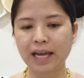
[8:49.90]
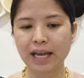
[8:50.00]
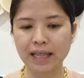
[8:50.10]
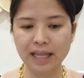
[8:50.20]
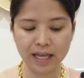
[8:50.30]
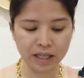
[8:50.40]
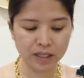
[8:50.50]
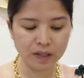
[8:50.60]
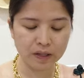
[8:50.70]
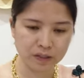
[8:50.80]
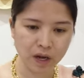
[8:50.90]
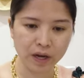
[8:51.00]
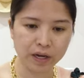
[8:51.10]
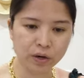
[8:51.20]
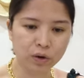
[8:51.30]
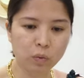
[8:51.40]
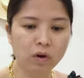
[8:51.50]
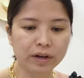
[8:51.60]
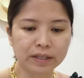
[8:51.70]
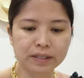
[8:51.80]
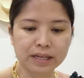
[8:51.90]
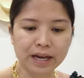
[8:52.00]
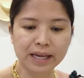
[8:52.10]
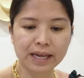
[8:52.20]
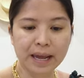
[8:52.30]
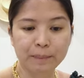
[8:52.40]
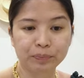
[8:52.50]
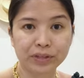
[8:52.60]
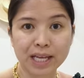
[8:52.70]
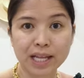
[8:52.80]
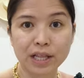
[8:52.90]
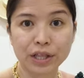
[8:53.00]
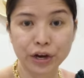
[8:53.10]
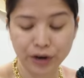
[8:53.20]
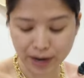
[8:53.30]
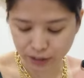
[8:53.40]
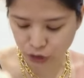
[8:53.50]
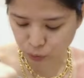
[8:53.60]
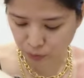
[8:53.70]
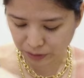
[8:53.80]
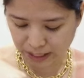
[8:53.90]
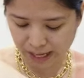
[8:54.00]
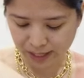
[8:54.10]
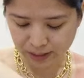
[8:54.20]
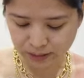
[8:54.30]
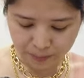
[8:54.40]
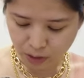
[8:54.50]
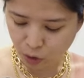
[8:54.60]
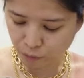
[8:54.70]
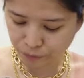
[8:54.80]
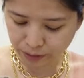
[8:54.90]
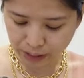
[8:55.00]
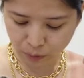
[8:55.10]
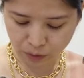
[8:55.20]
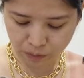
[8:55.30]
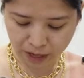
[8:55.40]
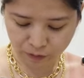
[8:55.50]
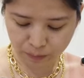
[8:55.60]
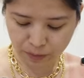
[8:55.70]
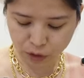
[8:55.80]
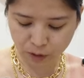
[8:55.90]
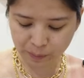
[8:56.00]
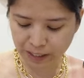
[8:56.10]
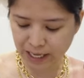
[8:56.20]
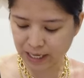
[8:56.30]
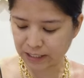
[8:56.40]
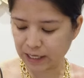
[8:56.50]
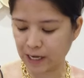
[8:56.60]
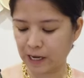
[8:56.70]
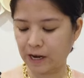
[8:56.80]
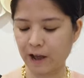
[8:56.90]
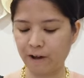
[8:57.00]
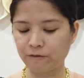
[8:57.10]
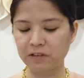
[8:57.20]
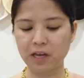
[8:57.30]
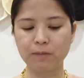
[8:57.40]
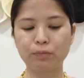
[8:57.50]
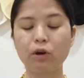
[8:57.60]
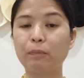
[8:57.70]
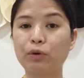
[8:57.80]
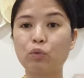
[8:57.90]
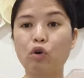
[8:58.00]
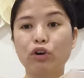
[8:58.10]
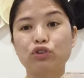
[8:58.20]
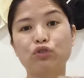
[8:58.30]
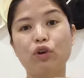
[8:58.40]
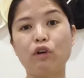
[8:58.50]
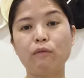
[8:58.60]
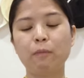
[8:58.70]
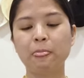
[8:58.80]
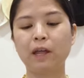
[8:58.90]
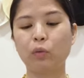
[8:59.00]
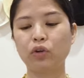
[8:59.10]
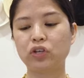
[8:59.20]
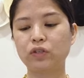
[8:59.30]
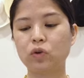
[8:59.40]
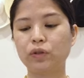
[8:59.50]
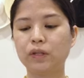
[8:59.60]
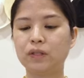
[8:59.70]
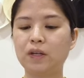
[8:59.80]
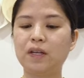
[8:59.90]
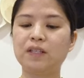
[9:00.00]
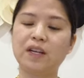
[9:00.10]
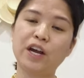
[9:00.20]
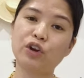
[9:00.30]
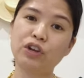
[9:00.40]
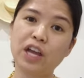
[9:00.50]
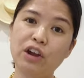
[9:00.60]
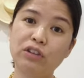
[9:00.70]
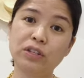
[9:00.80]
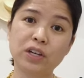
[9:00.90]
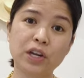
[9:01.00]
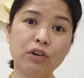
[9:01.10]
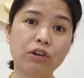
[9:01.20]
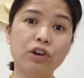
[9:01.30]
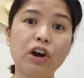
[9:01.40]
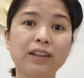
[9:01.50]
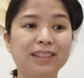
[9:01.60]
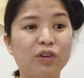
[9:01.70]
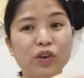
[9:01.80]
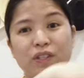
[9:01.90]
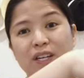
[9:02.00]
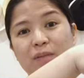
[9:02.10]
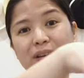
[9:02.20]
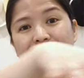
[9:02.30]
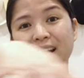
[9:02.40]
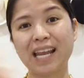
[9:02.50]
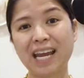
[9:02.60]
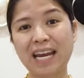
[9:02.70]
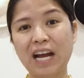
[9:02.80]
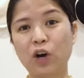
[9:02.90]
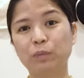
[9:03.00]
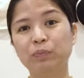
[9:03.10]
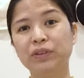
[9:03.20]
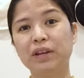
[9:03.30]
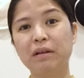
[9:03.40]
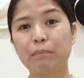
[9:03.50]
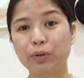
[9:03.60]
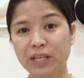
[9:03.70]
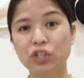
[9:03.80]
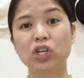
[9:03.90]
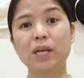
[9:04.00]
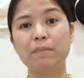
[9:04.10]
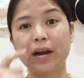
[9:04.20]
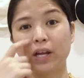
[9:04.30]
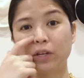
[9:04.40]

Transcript: and then the designer ones I kept in their actual case. But hopefully when we have a bigger place, I can have a proper wardrobe which has all the Sunny's, and I don't care, designer or not, they're always going to be laid out potentially by